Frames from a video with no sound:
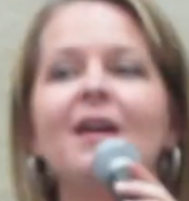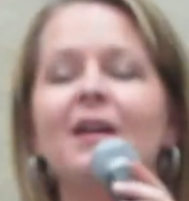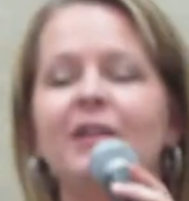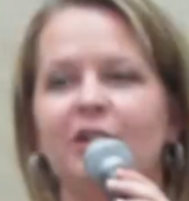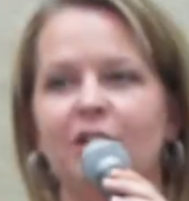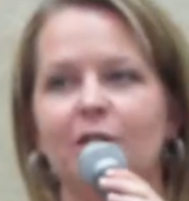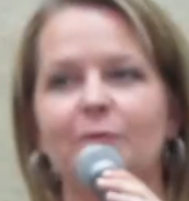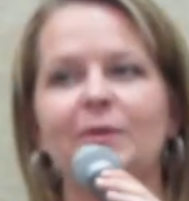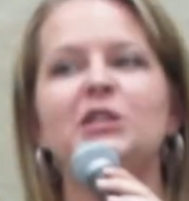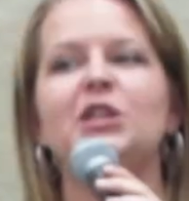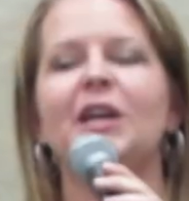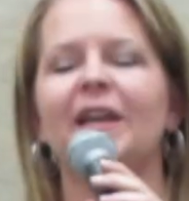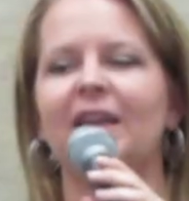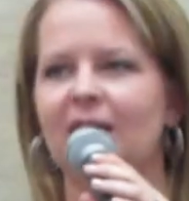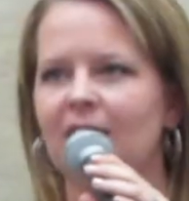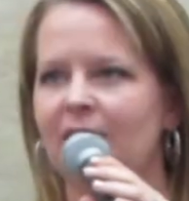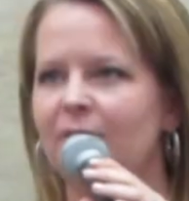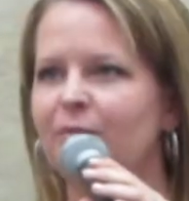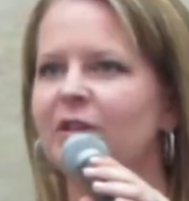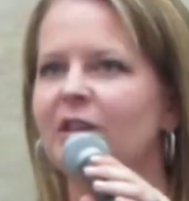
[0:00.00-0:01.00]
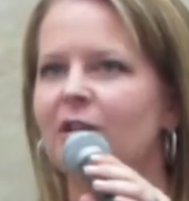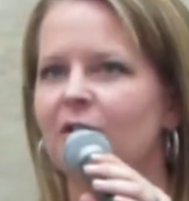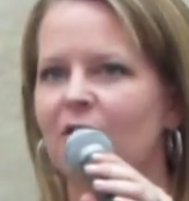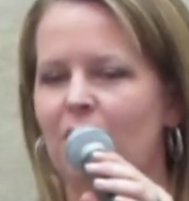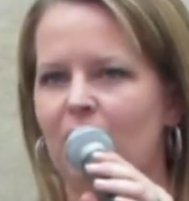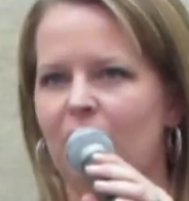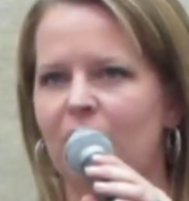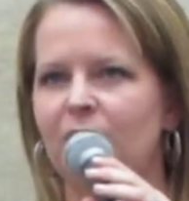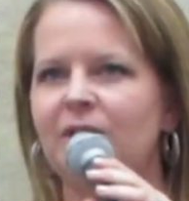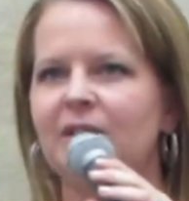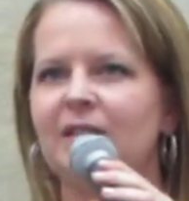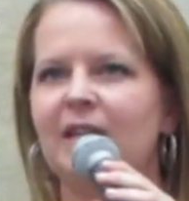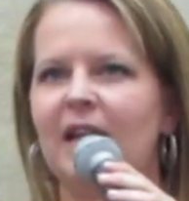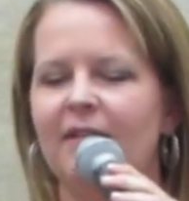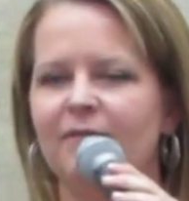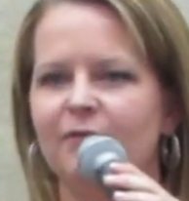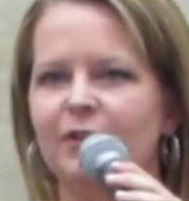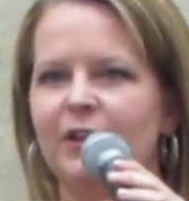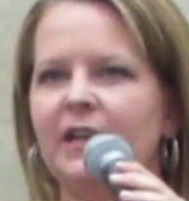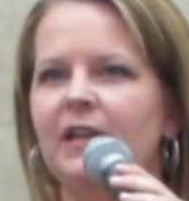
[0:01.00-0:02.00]
You're going to be checking in with your host
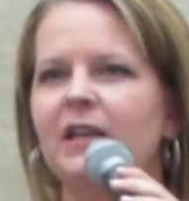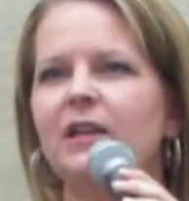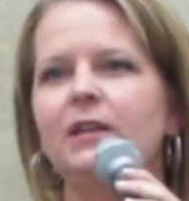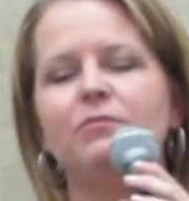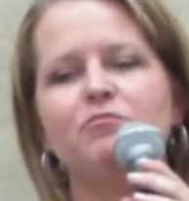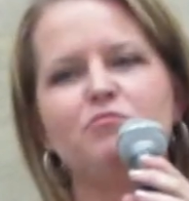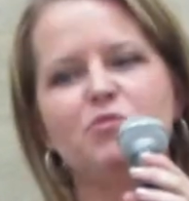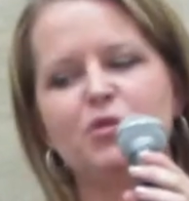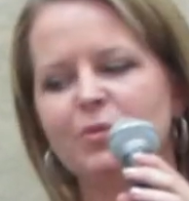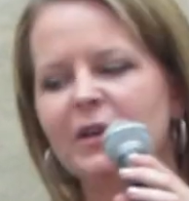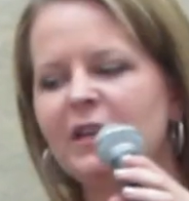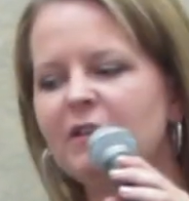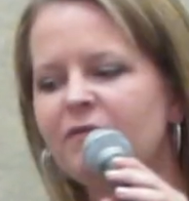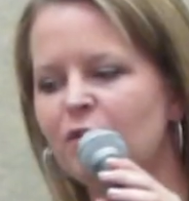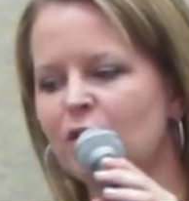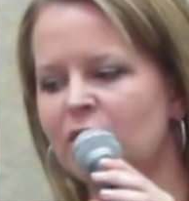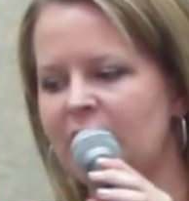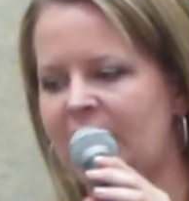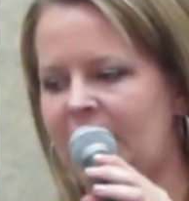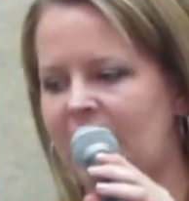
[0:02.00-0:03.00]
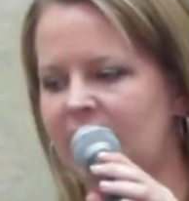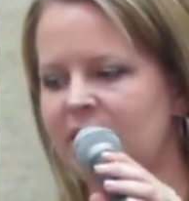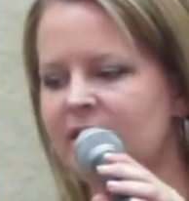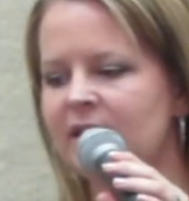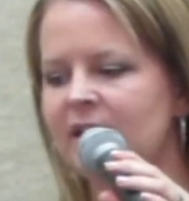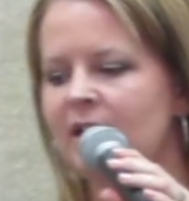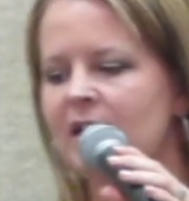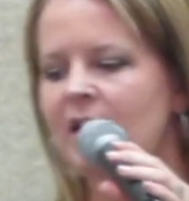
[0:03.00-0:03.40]
every 3 to 4 days